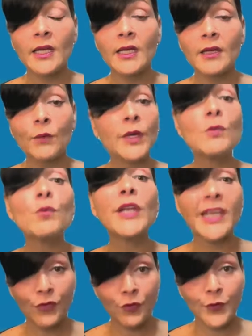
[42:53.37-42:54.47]
when we
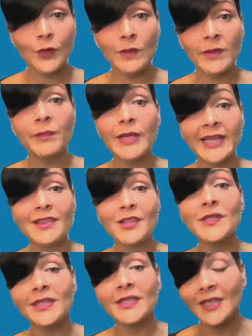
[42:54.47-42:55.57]
get through, let me plant
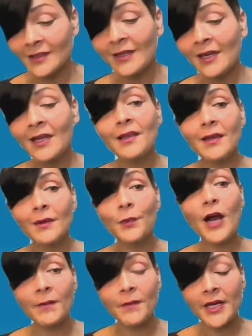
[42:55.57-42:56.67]
those seeds, the
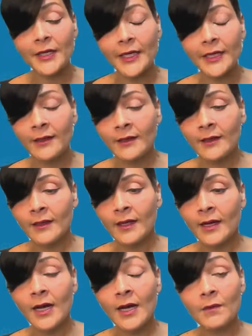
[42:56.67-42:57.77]
primary,
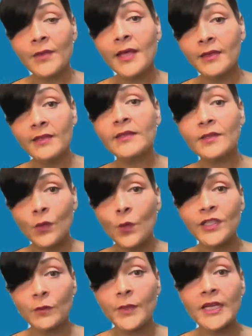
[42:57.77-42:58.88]
that this is
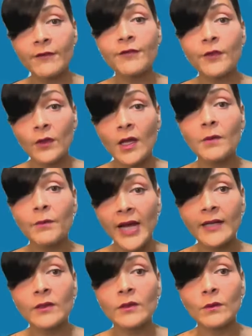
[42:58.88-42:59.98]
going to be a full-on
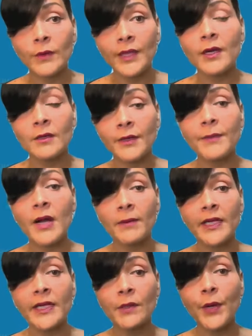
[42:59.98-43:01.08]
battle with our
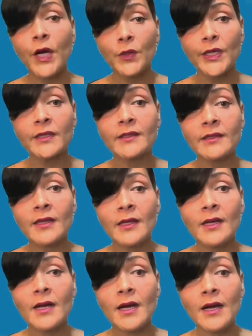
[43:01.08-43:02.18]
Republican opponents.
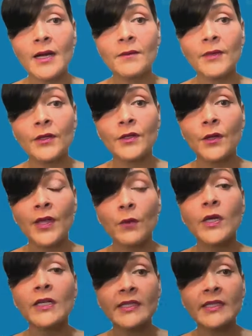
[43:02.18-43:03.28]
They
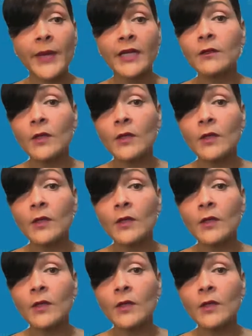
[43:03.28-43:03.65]
want to dismantle